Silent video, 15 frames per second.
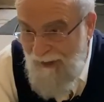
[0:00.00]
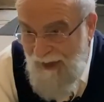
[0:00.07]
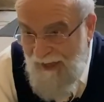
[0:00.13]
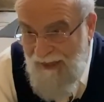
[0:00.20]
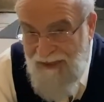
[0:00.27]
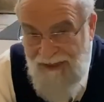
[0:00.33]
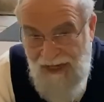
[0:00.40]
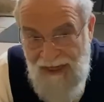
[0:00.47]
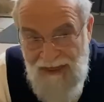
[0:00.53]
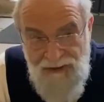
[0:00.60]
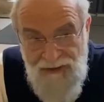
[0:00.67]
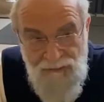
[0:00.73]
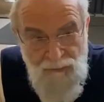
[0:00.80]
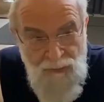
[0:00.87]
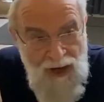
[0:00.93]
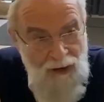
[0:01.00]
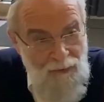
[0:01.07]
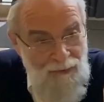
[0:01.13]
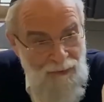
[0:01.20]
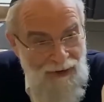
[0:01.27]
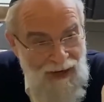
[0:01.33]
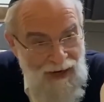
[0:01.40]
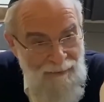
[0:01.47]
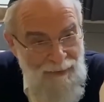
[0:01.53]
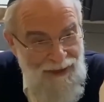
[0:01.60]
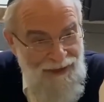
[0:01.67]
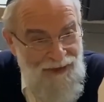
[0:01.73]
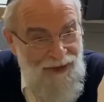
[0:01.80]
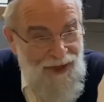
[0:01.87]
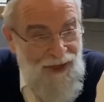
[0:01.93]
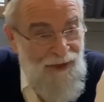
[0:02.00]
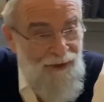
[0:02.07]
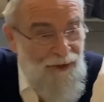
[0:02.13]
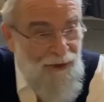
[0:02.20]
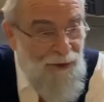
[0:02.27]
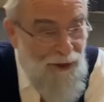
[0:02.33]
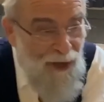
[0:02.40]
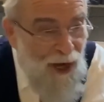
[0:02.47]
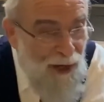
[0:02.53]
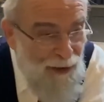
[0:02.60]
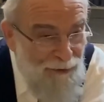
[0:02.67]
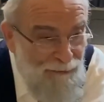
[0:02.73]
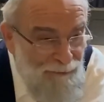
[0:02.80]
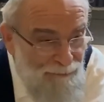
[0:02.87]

And he says, whoa, I must have killed their God.